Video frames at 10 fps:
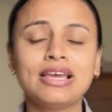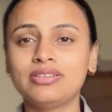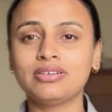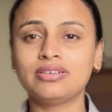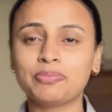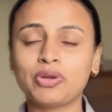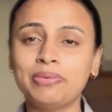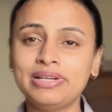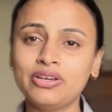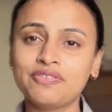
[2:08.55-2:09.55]
the
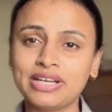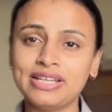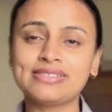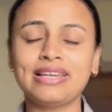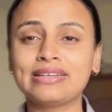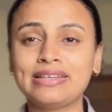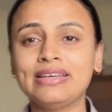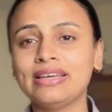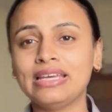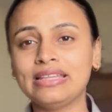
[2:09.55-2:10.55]
probability of getting
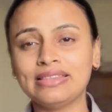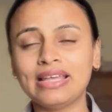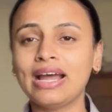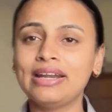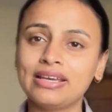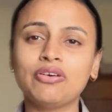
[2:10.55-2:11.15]
selected in that